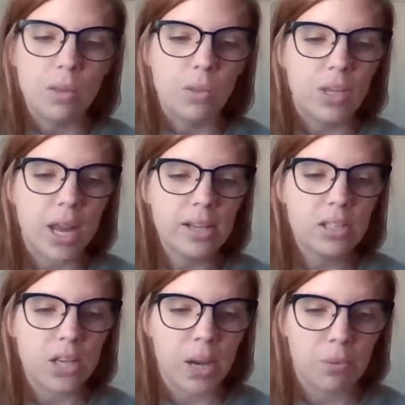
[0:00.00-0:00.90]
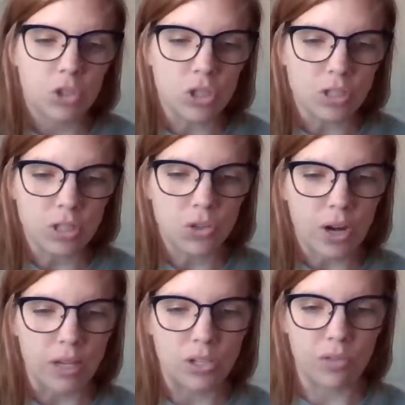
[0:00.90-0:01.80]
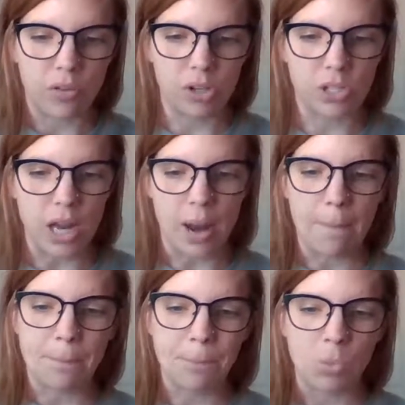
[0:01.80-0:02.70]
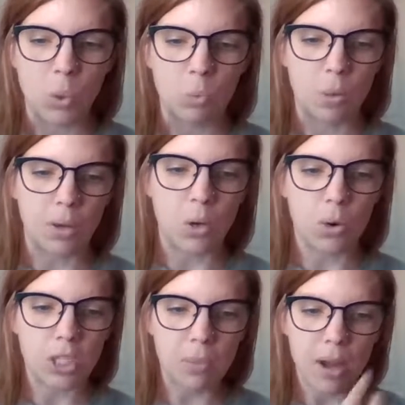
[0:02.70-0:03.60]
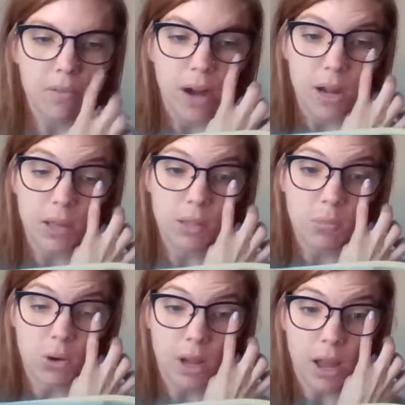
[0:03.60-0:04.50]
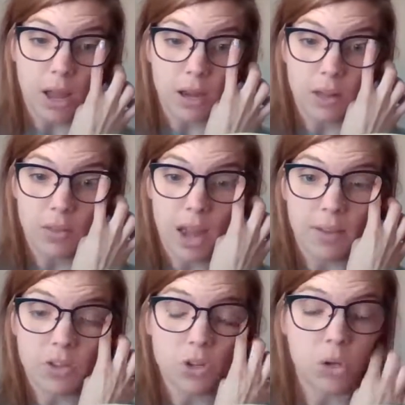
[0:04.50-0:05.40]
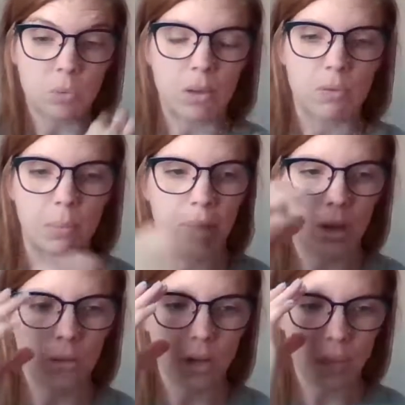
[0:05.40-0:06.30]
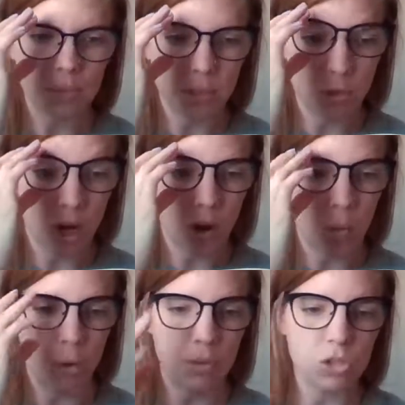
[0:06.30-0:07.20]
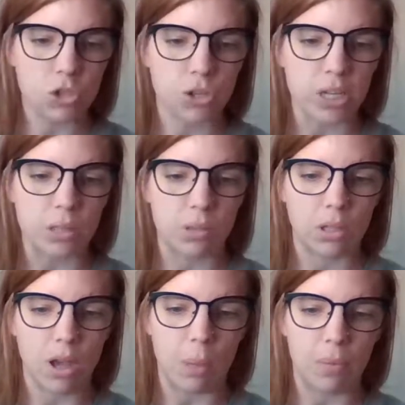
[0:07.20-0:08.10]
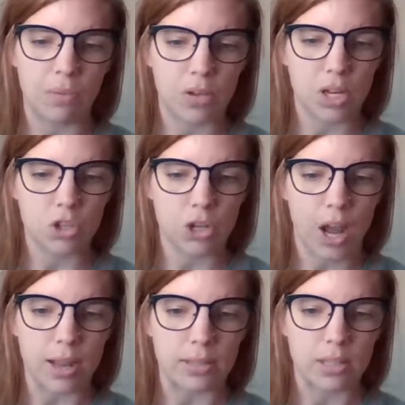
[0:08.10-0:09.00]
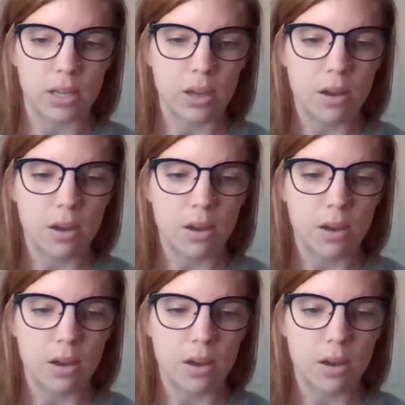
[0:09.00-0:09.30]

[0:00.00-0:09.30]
The next day was just as great as the first day. We went horseback riding in the morning, and in the afternoon we rappelled up some ginormous trees with the help of the nature guides.